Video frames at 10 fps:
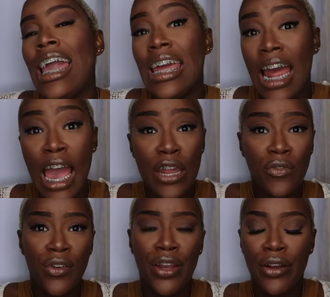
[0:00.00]
And I had a
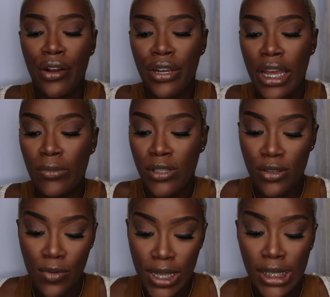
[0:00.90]
friend girl that was
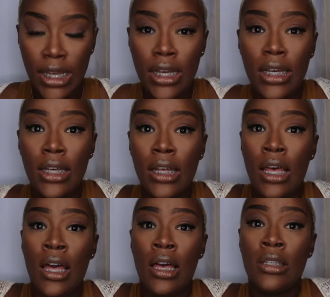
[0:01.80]
squeezing her,
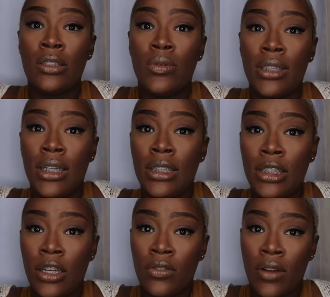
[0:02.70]
squeezing her
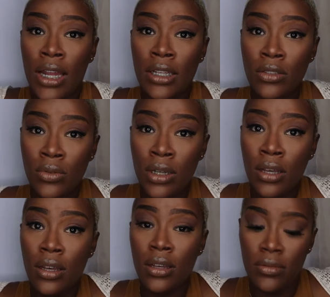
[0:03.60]
stuff right into a
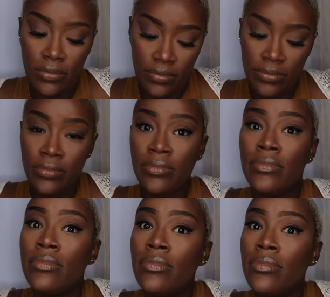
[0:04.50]
cup
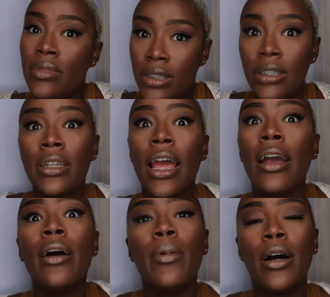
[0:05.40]
and took that
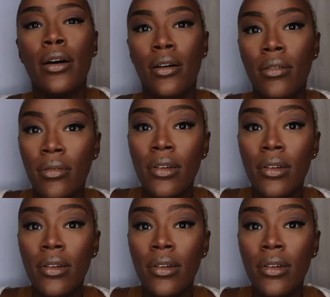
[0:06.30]
cup home.